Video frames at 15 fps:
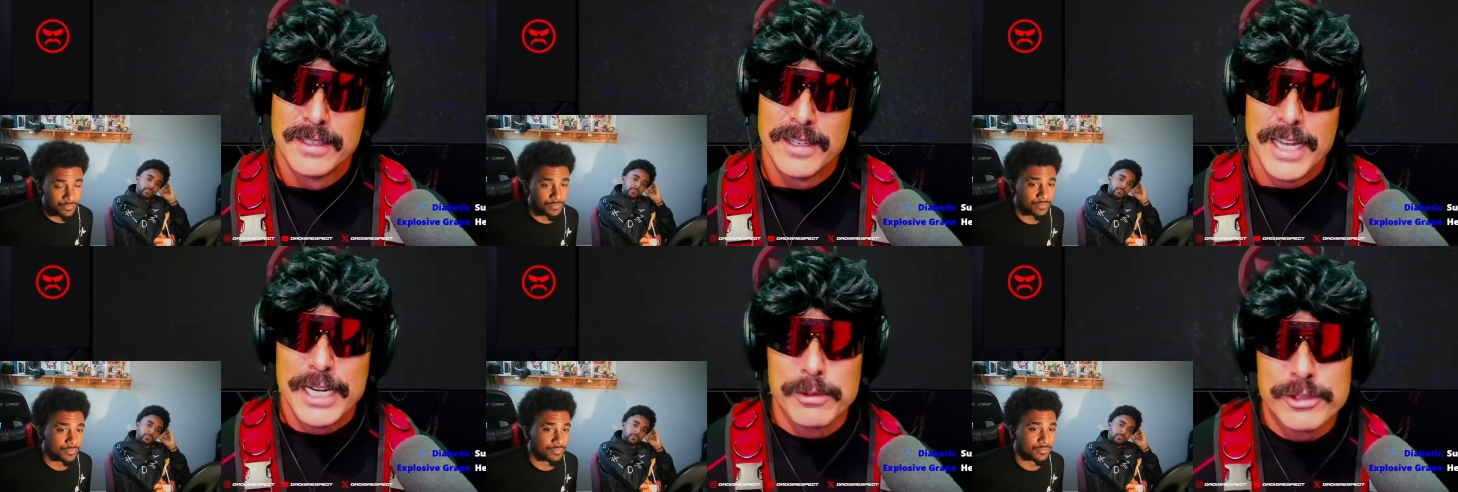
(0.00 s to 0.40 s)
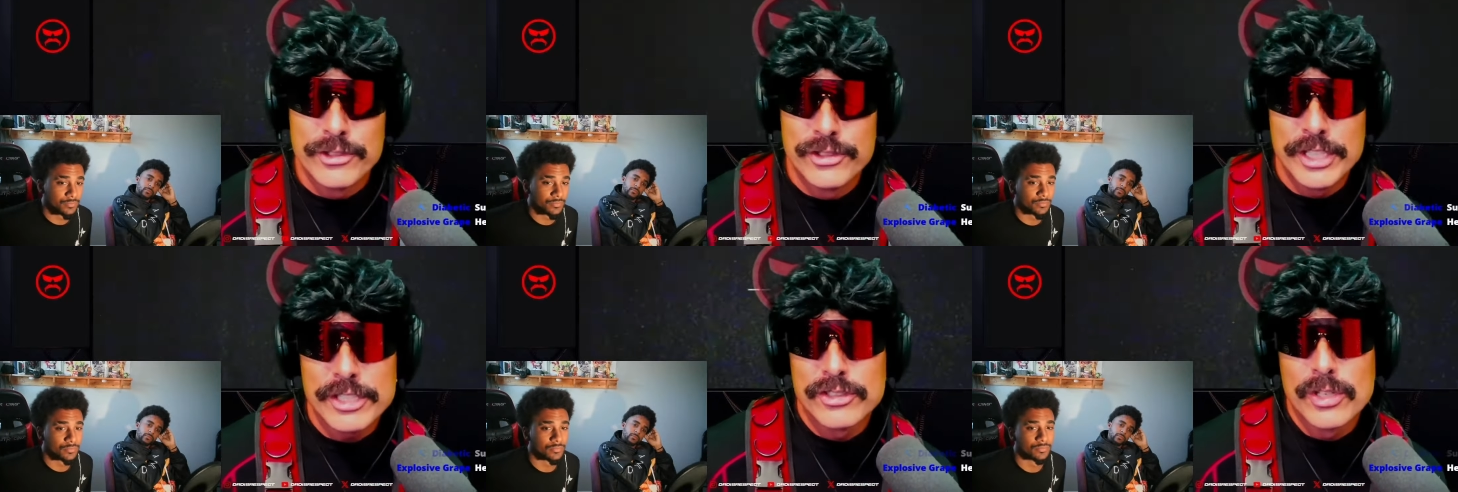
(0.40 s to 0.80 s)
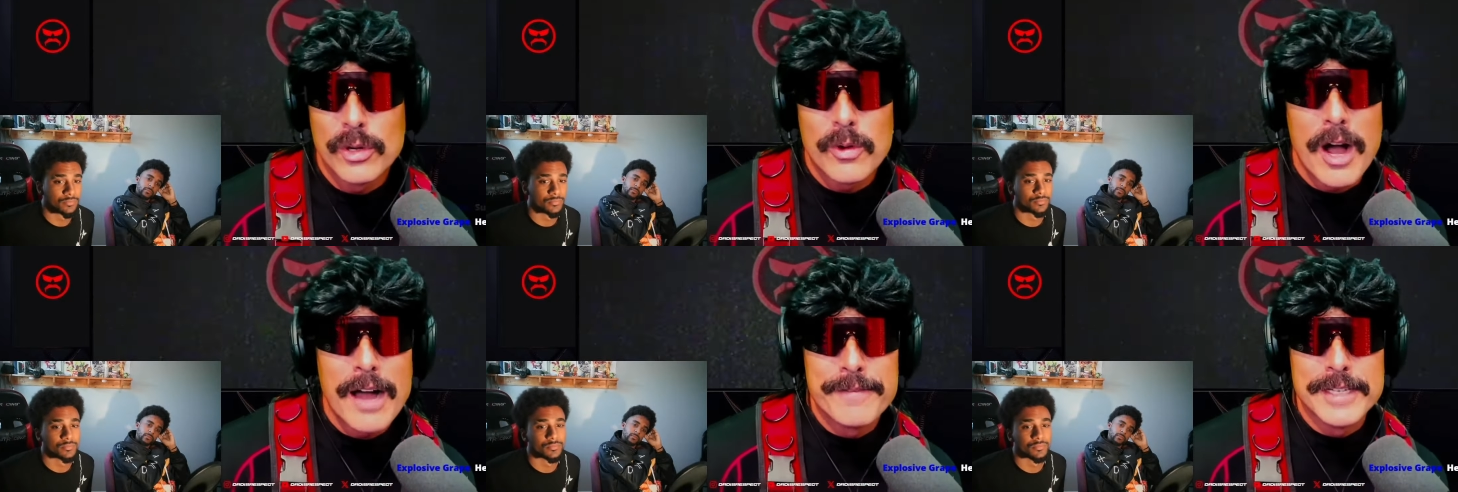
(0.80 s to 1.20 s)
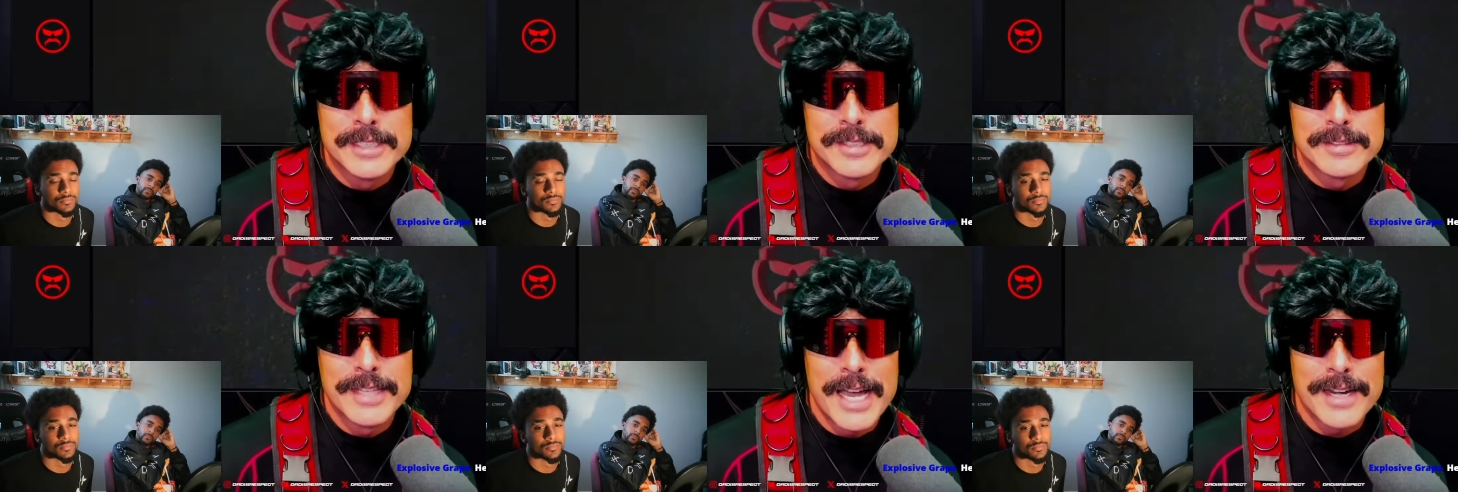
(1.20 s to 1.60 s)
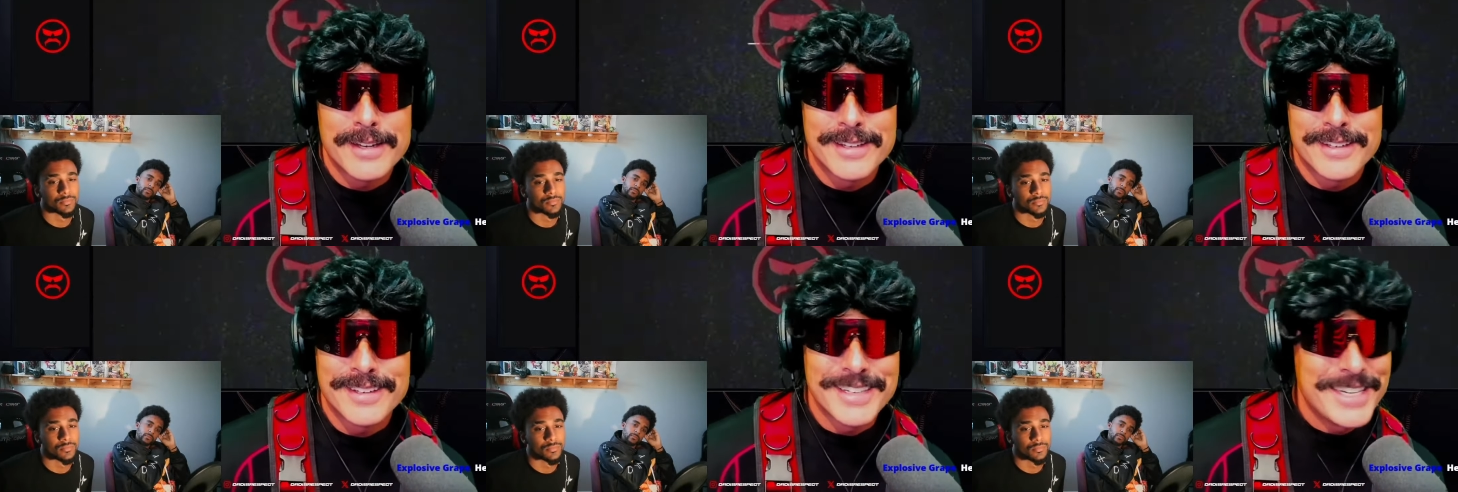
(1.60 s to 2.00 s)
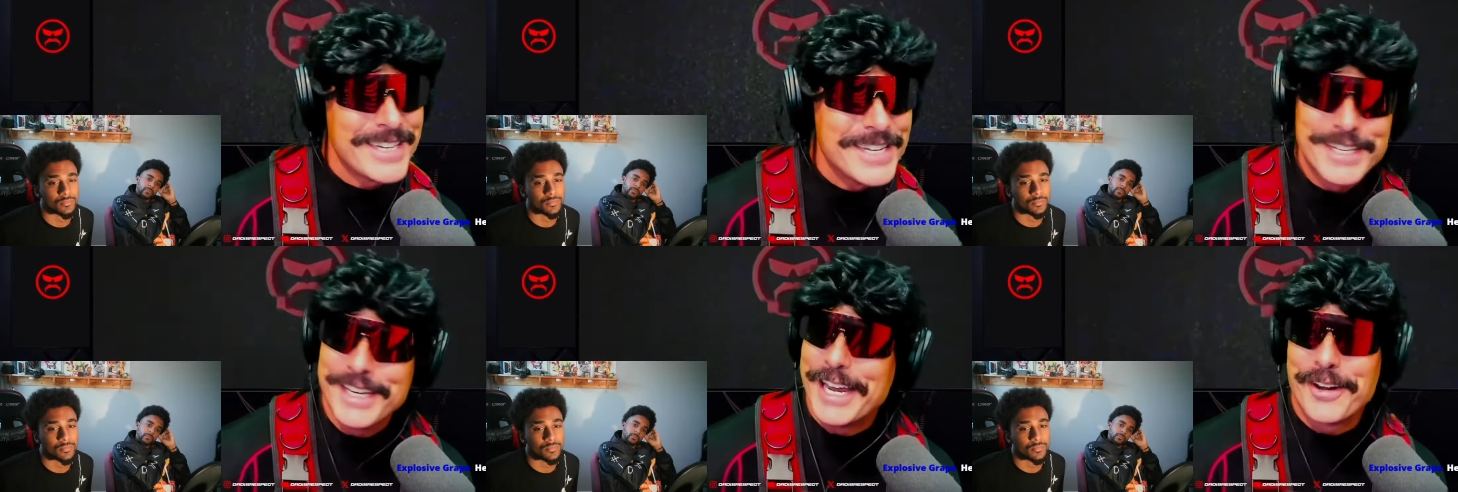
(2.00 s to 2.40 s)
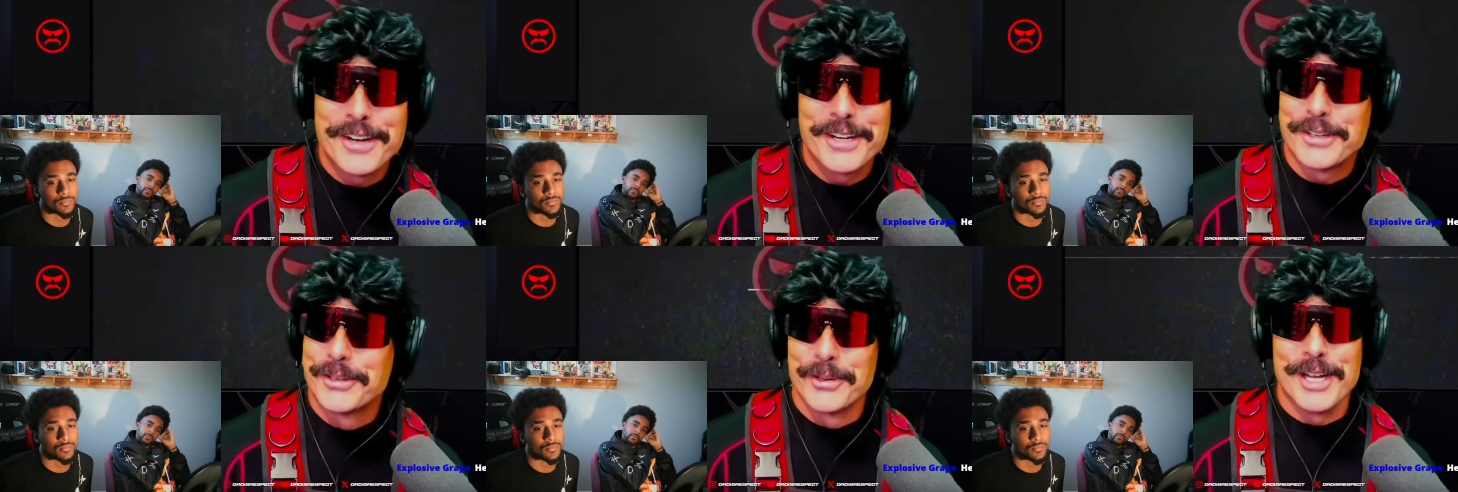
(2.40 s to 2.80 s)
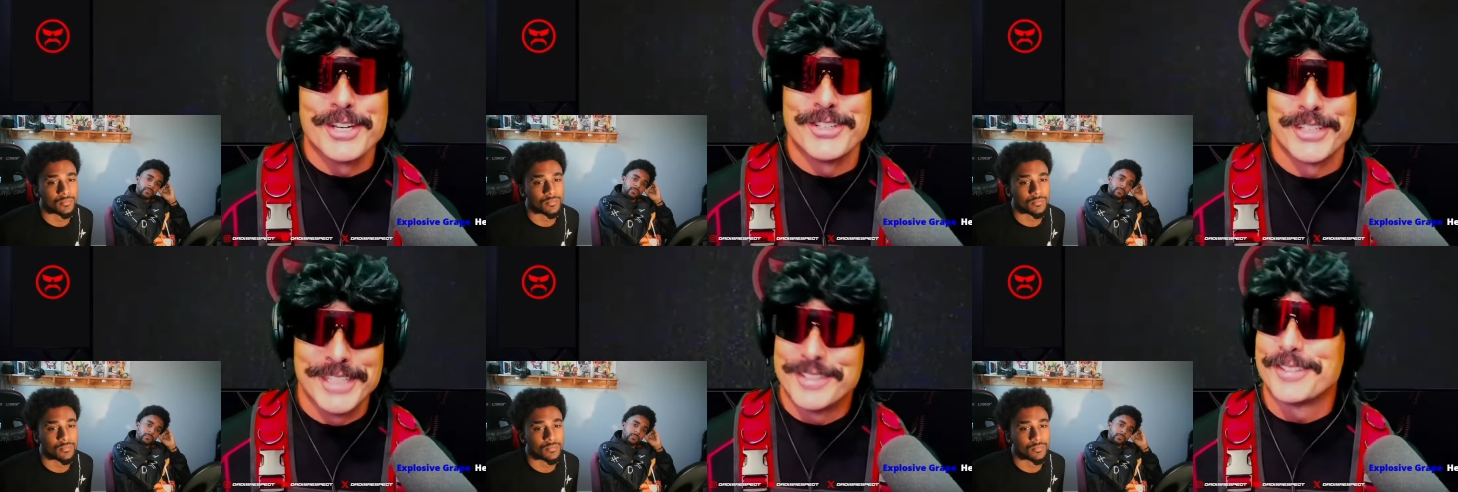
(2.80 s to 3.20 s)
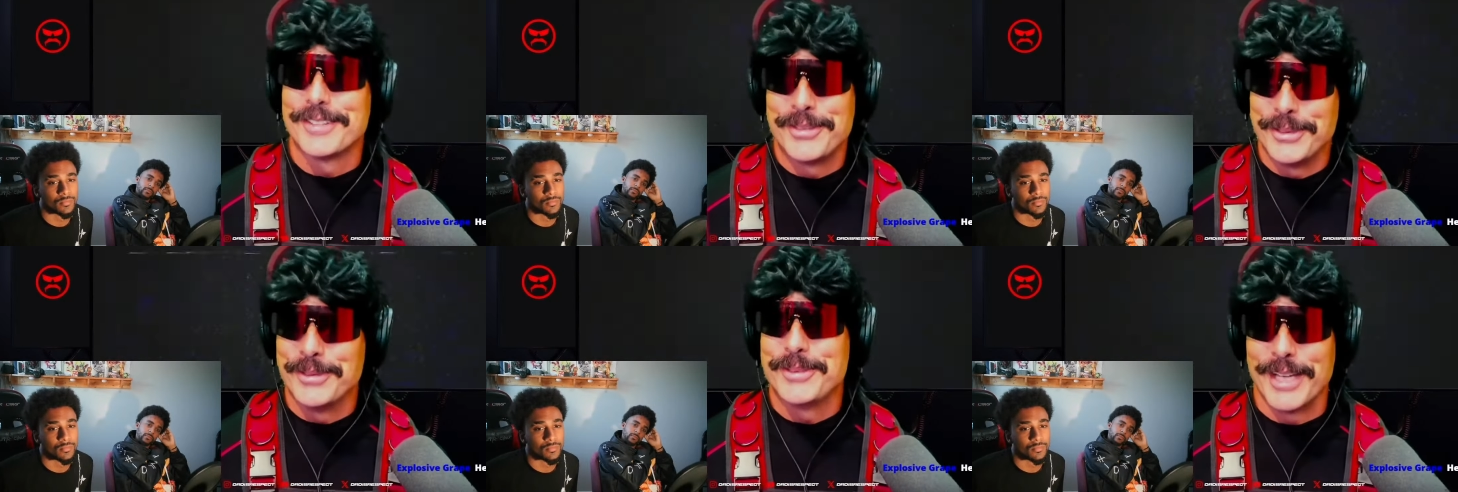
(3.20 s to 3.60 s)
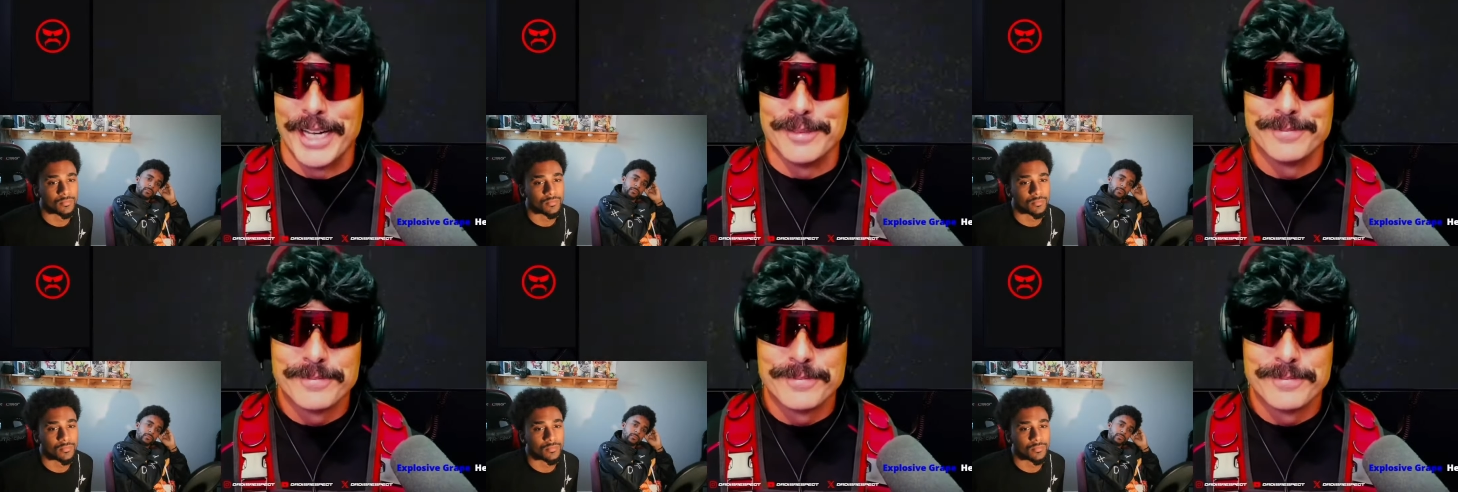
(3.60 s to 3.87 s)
Speaker 1: and it was just so obvious that he carried a grudge against the two-time.